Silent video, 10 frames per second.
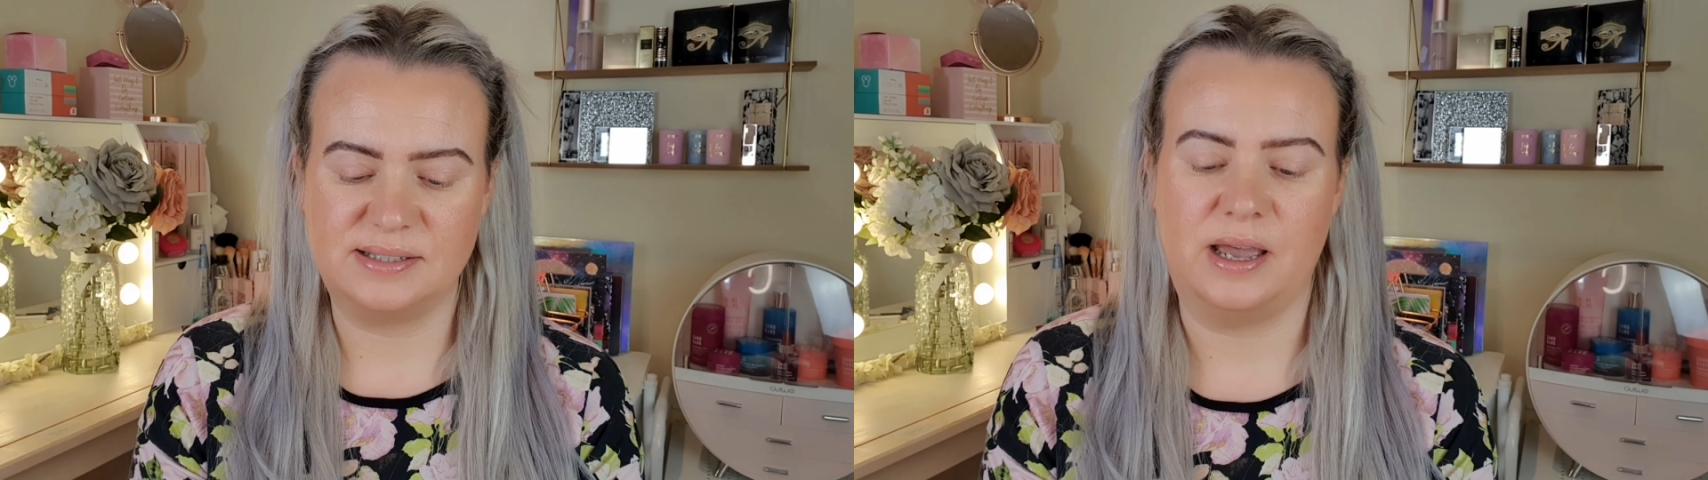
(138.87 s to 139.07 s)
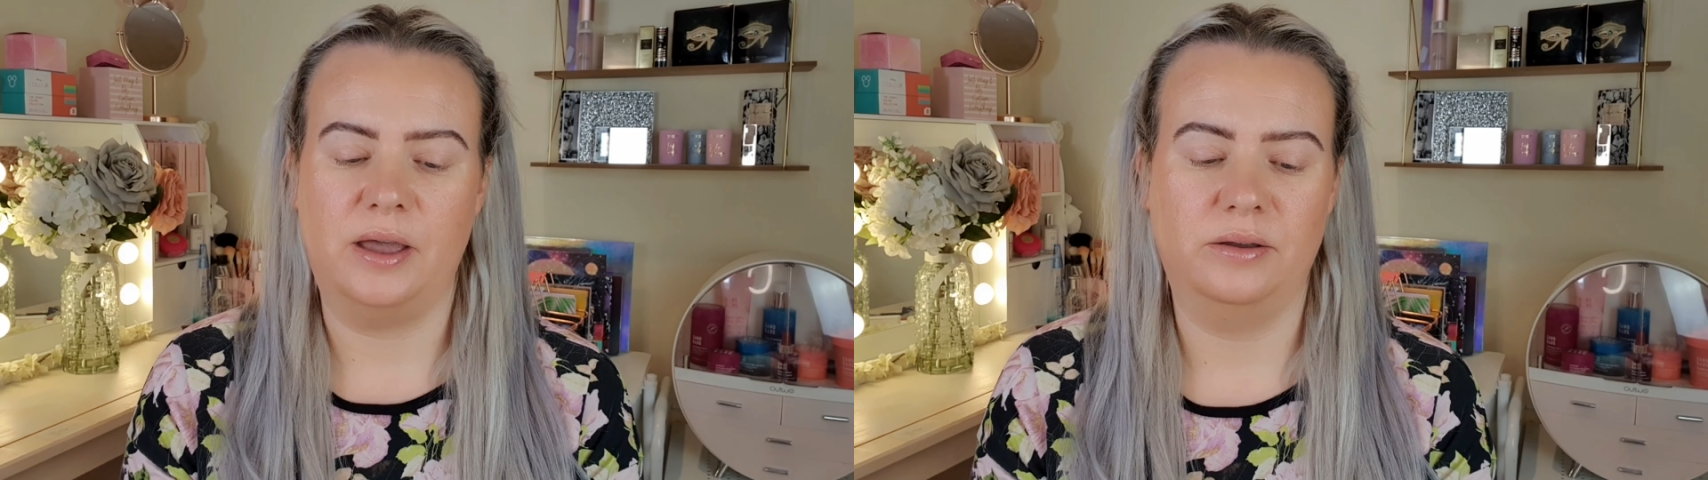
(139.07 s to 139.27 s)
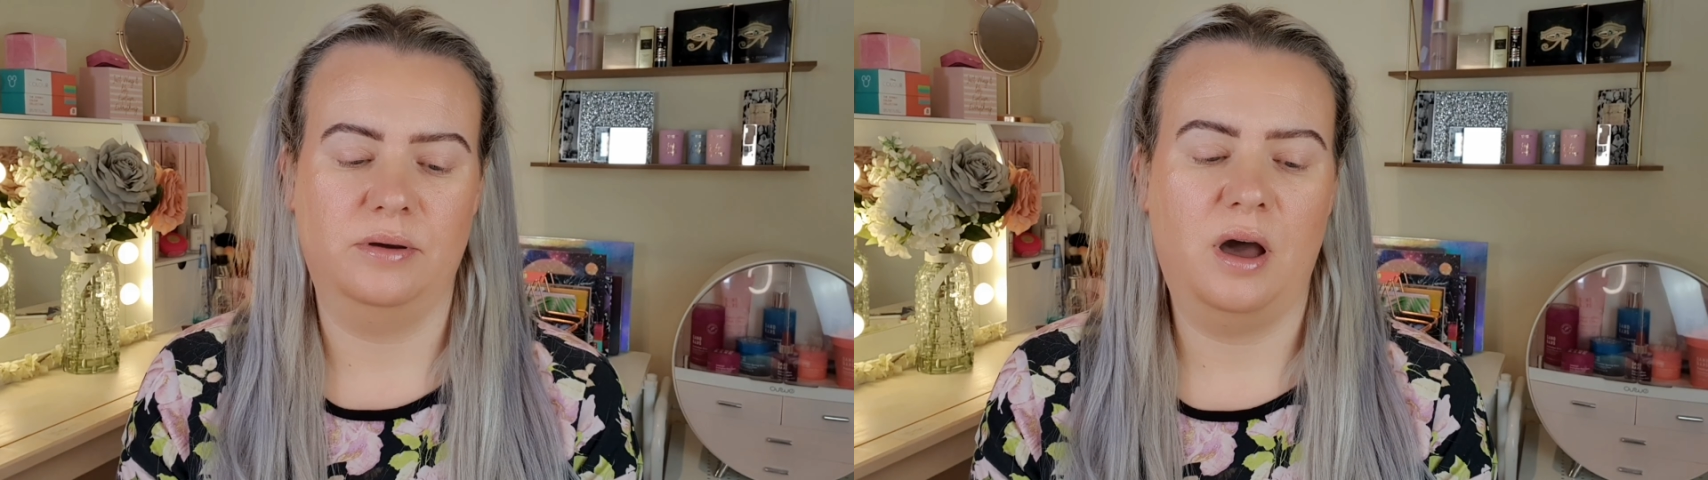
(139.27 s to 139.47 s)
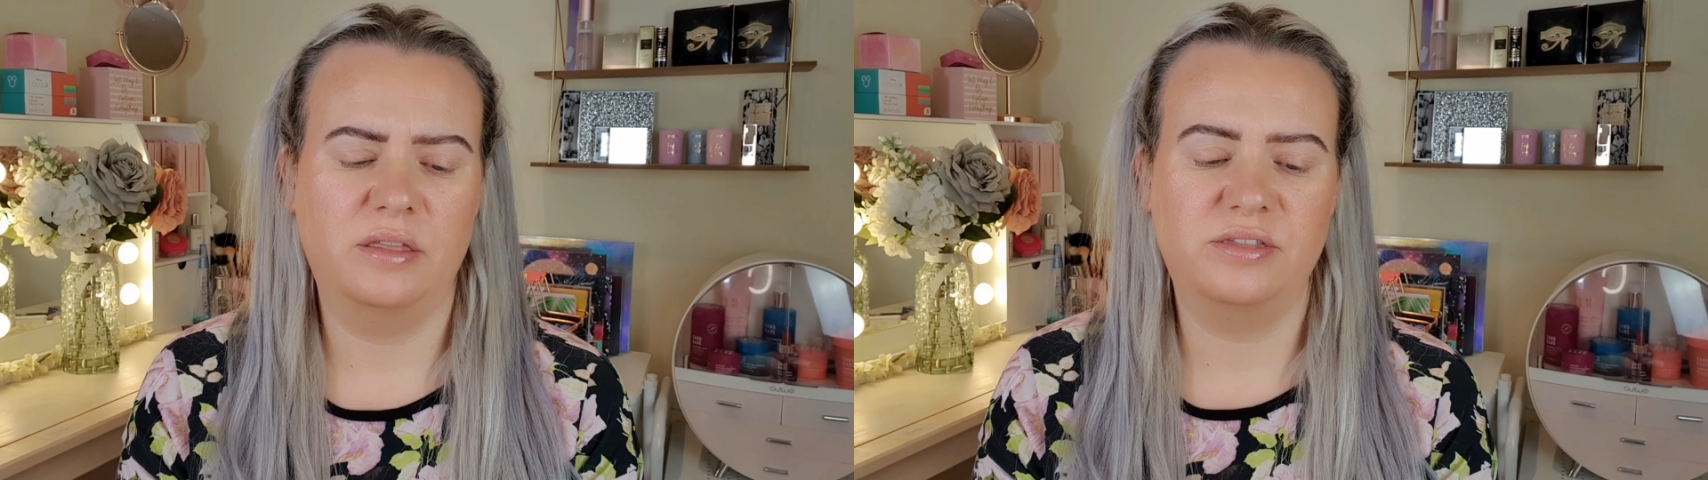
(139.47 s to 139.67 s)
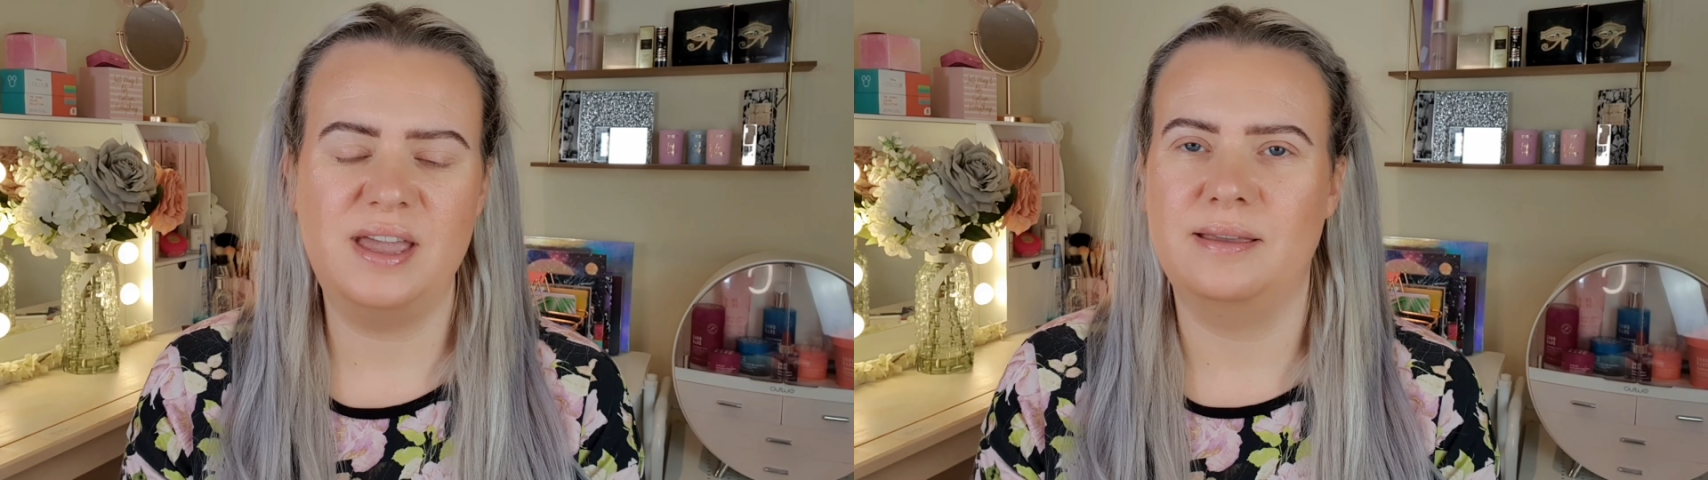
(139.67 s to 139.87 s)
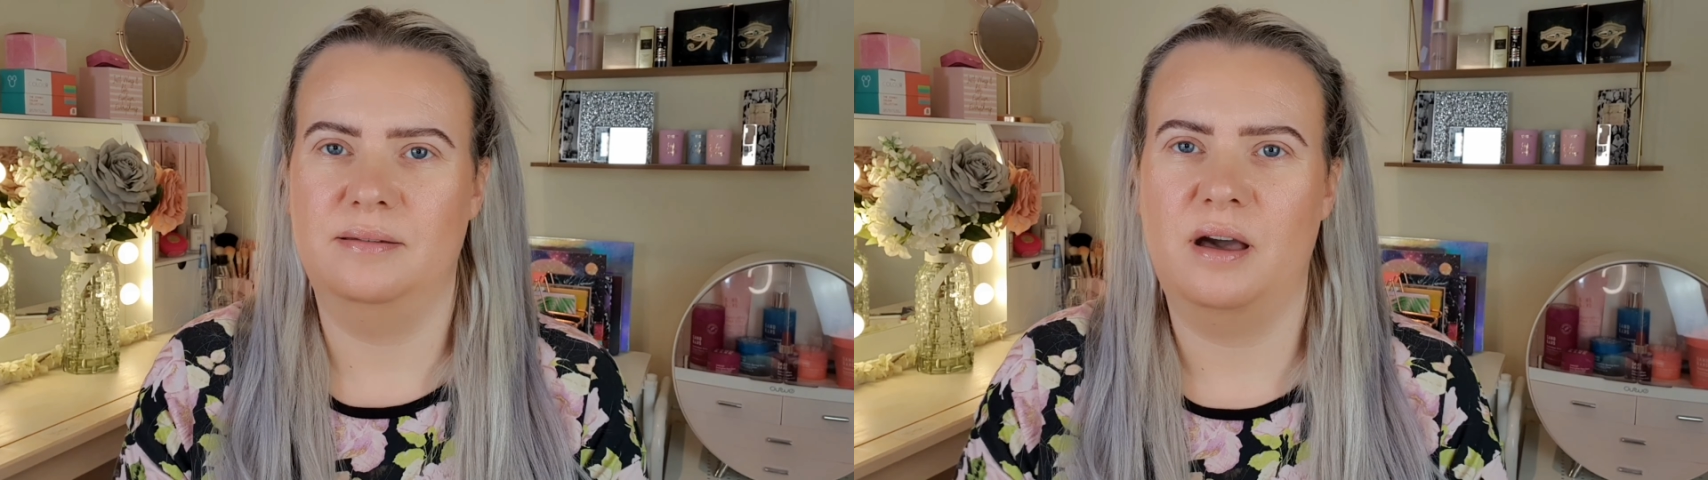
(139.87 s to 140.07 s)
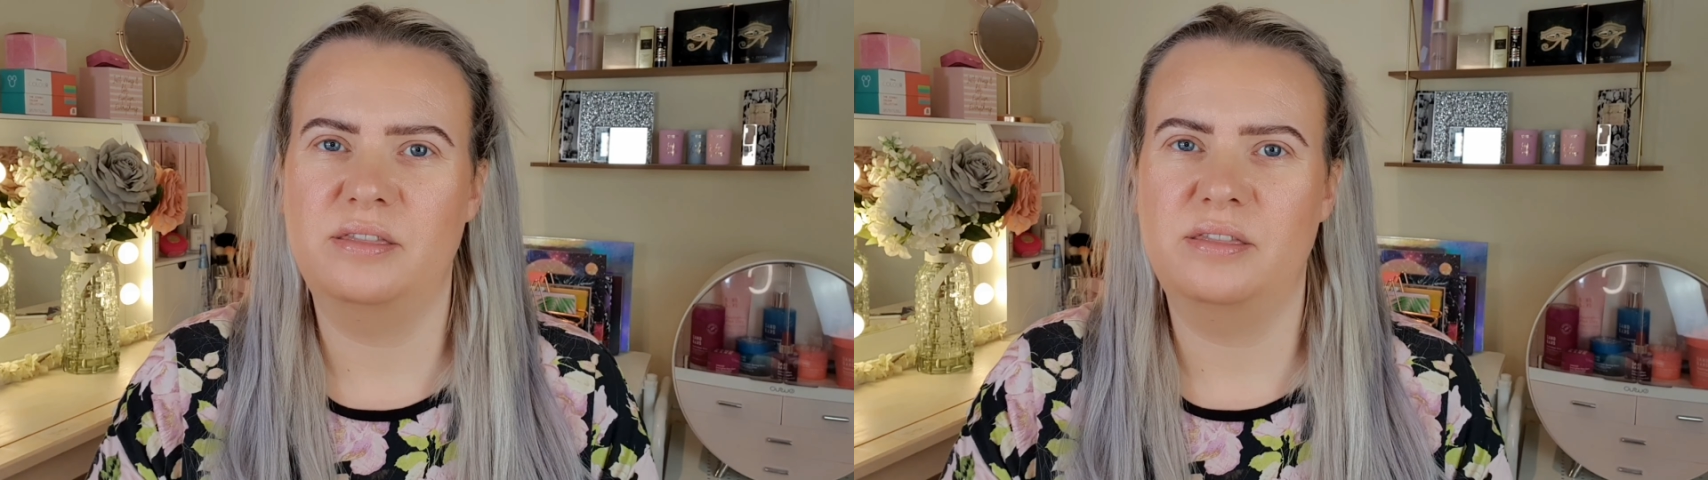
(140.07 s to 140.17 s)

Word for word: So I think